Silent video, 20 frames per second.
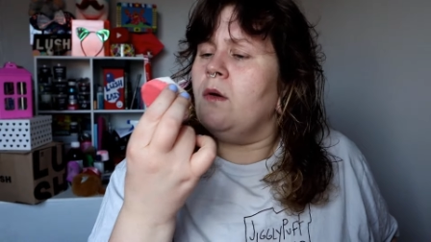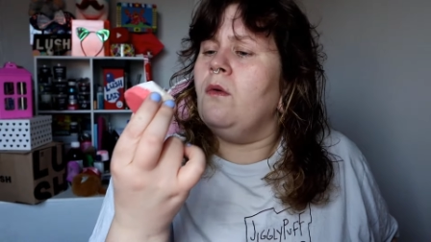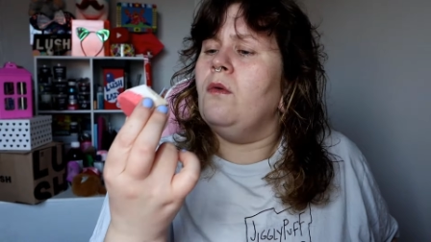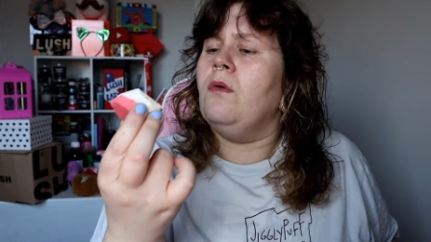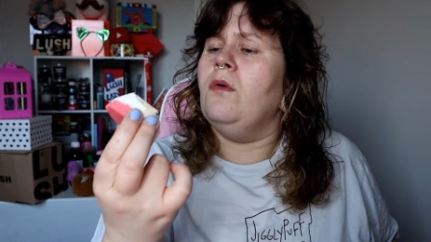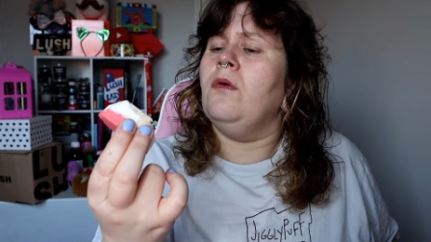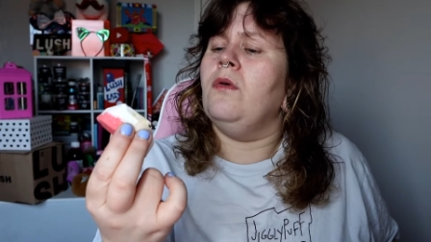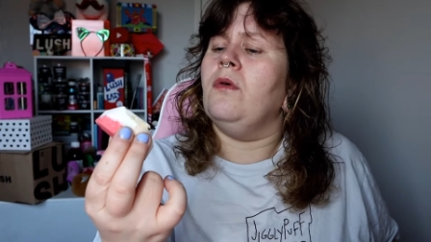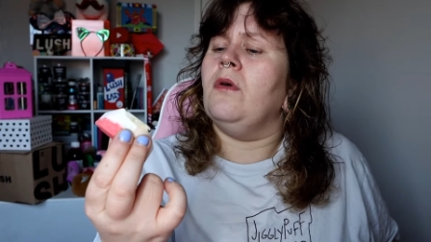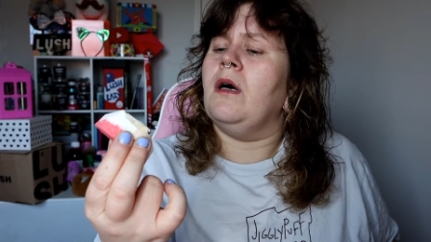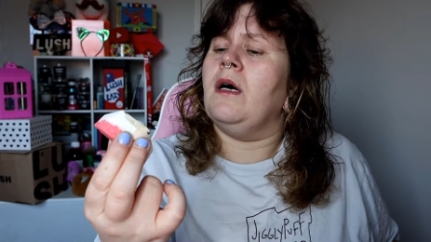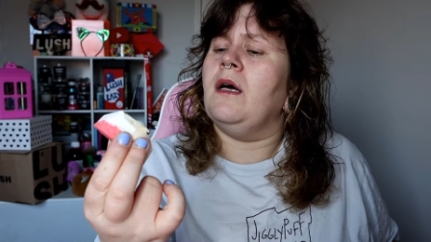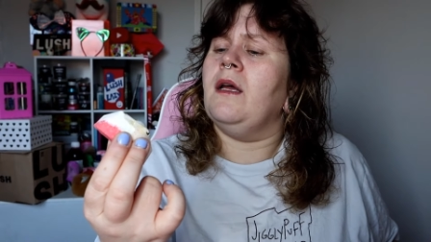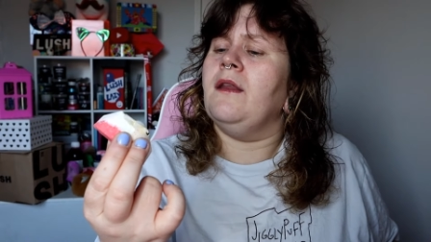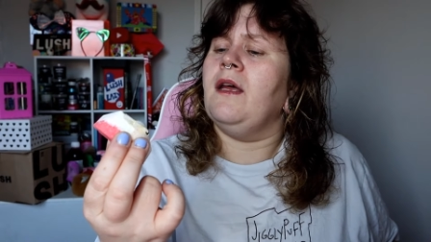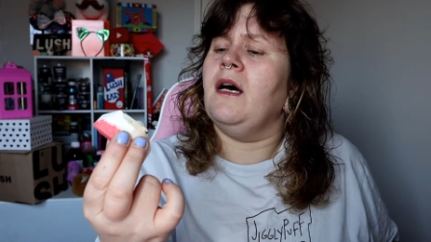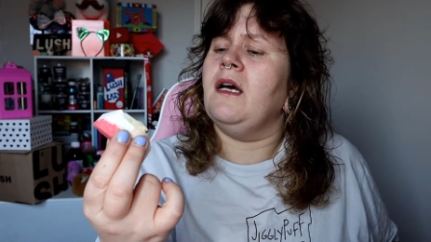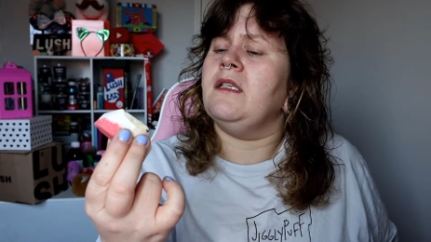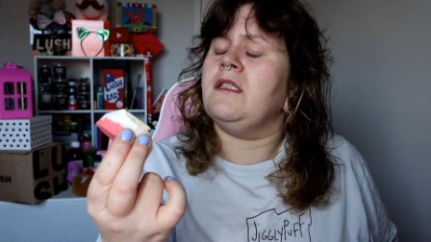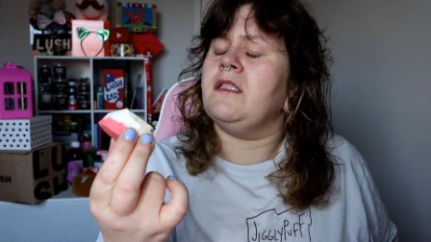Oh,
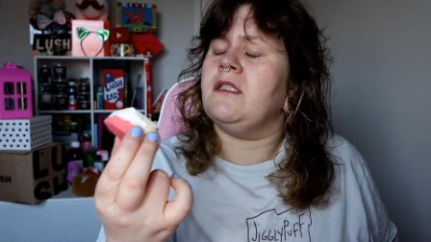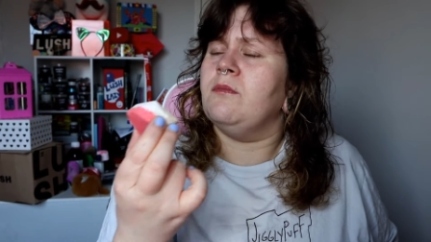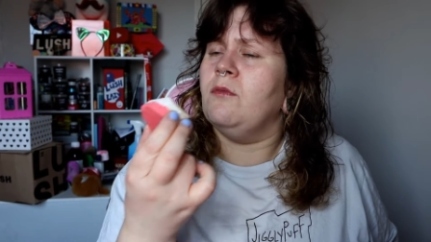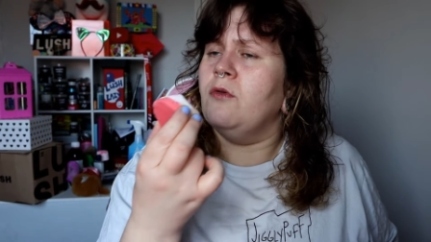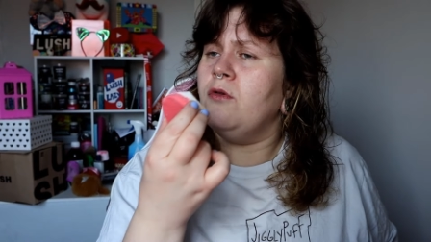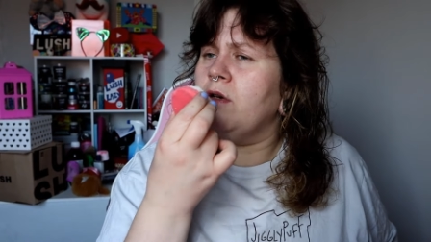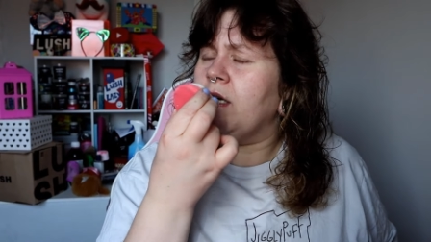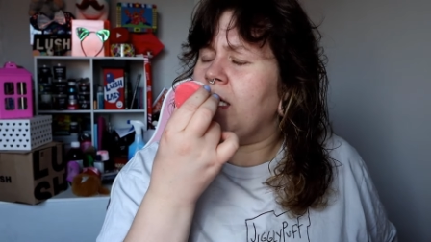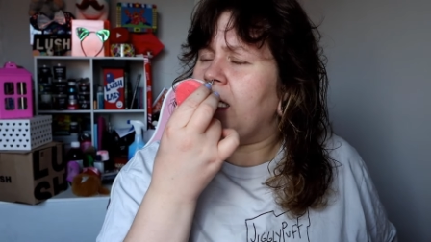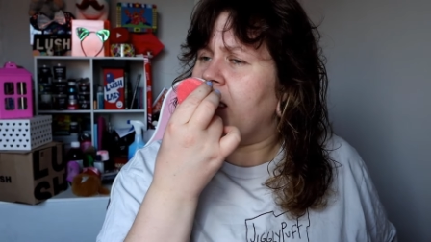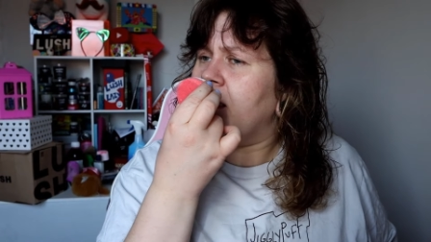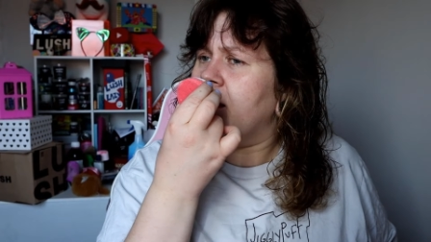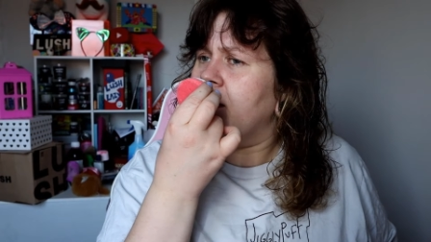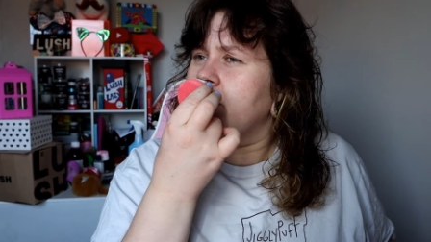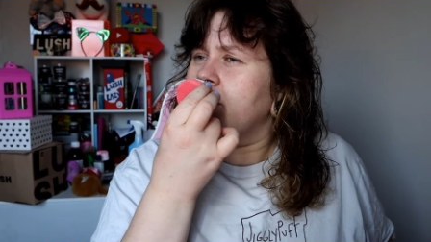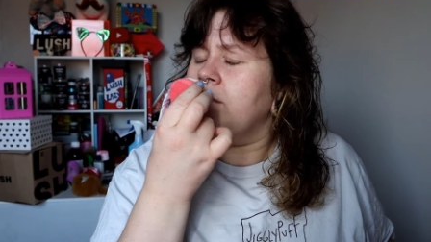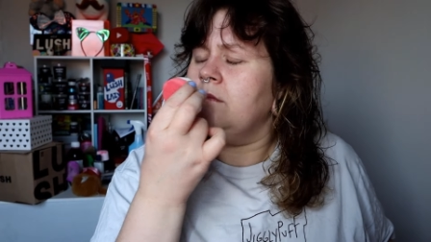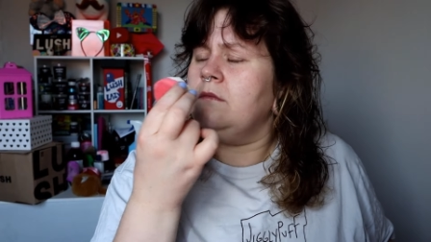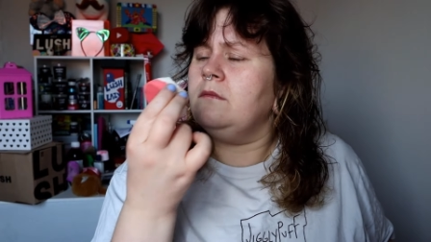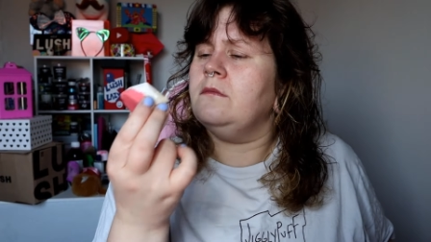that is smoky.
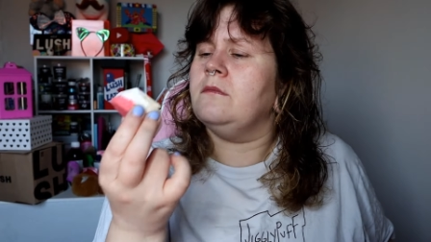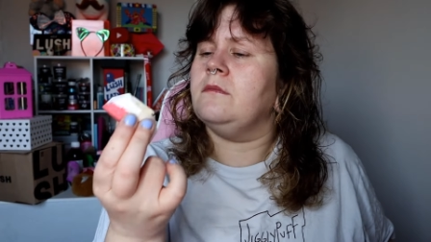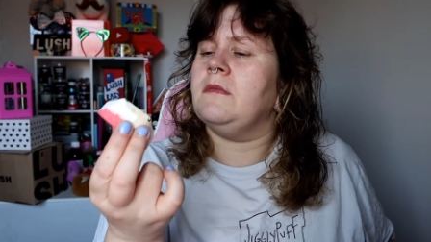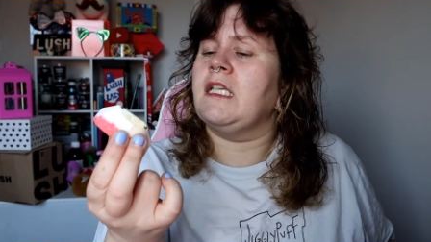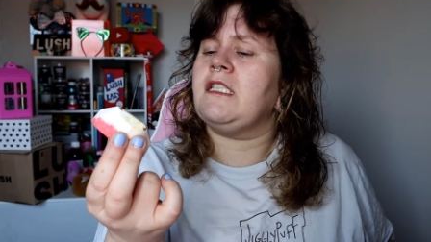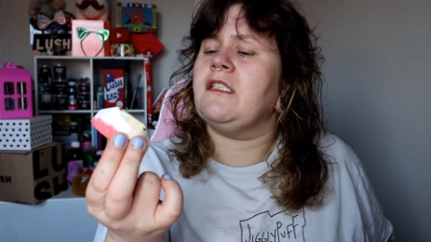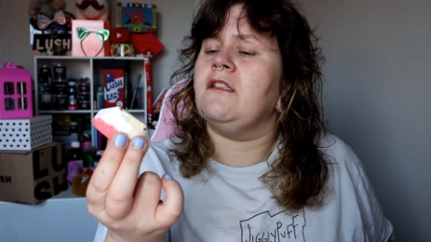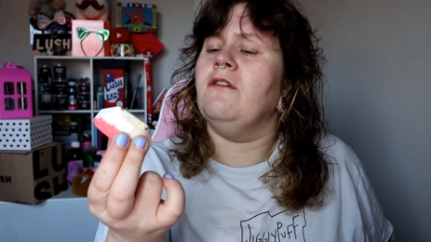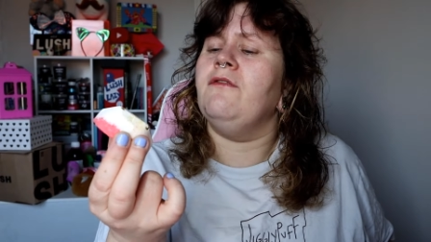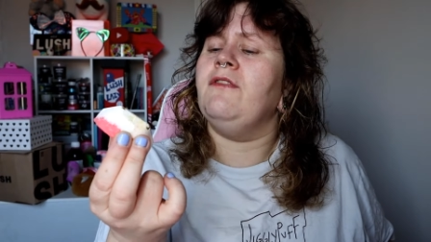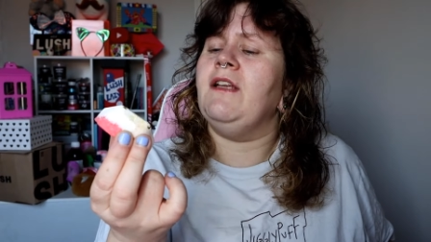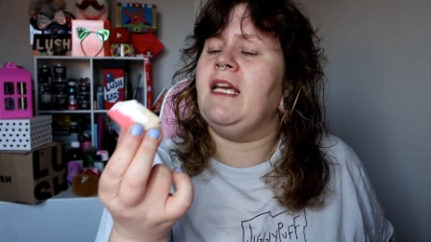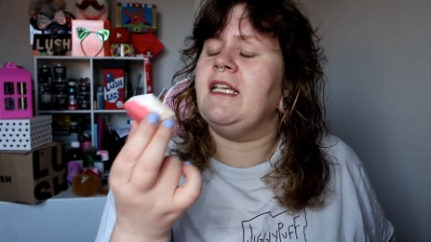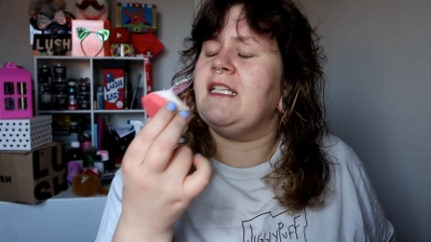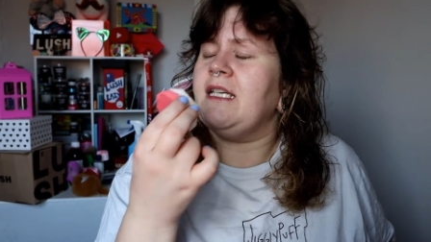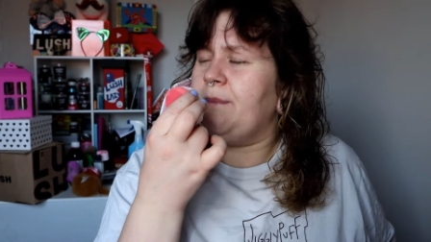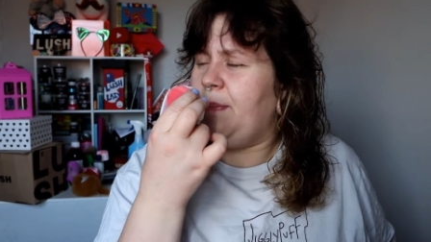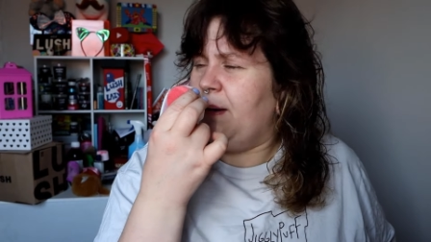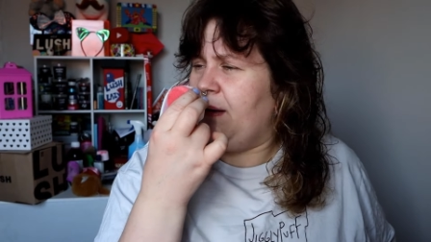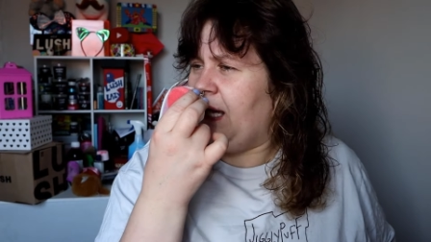Mmm, that's lovely.
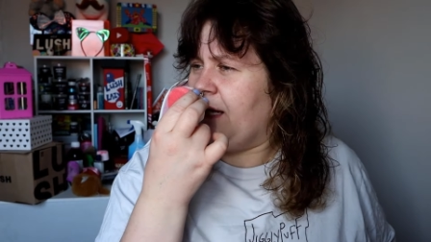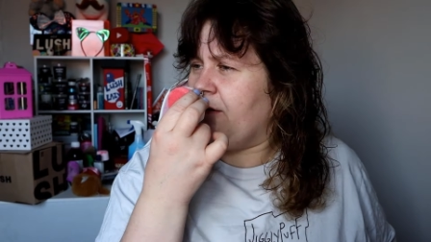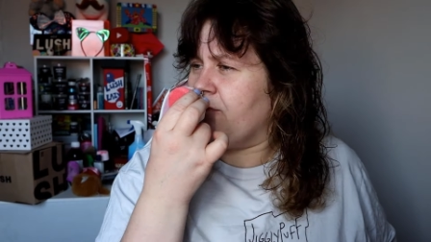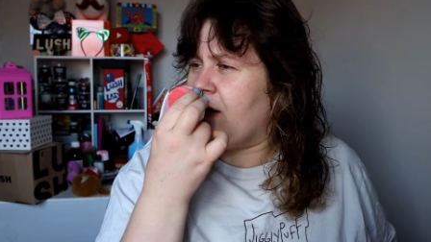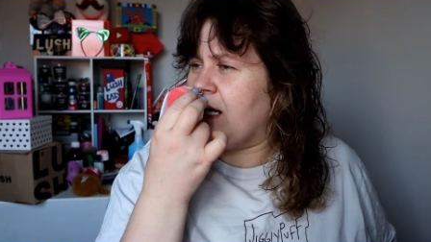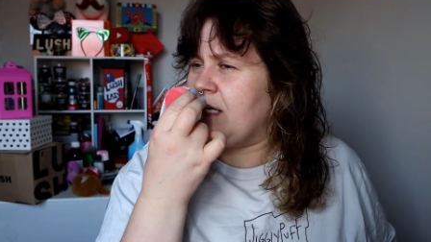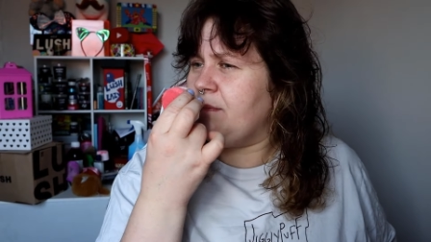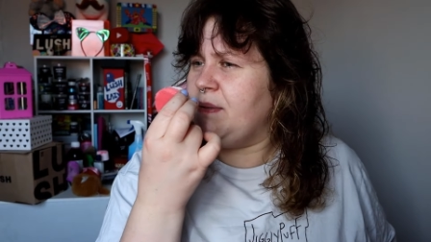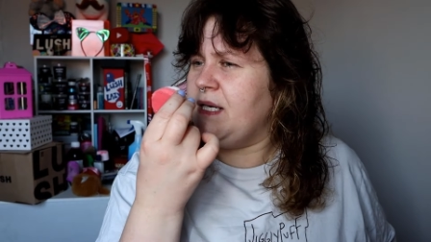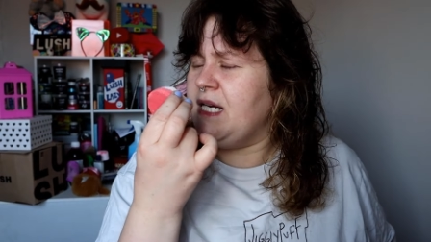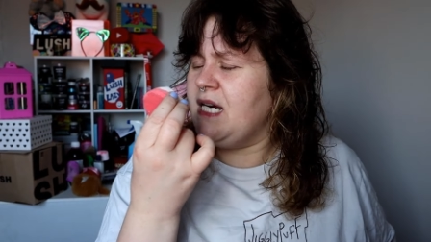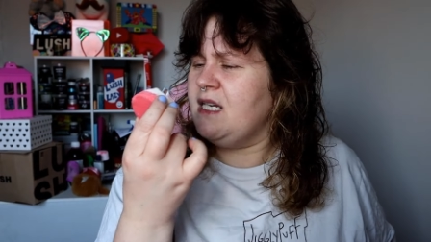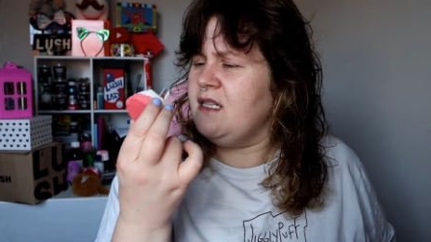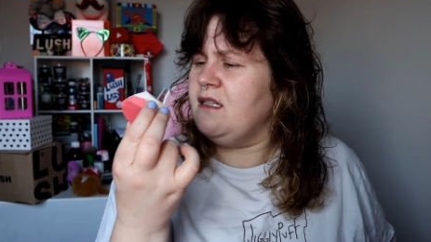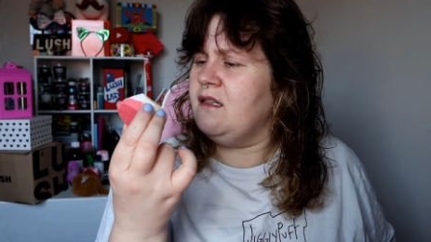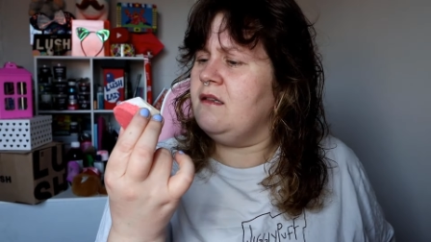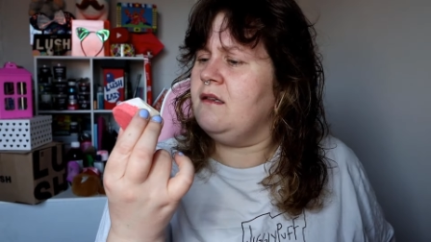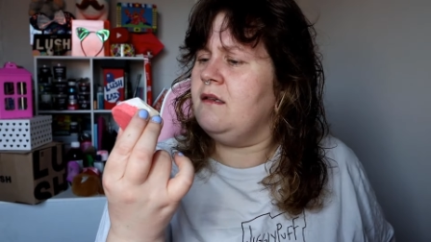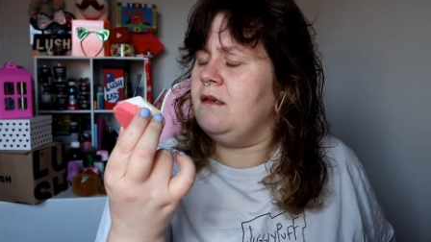Is it a bit like red beard?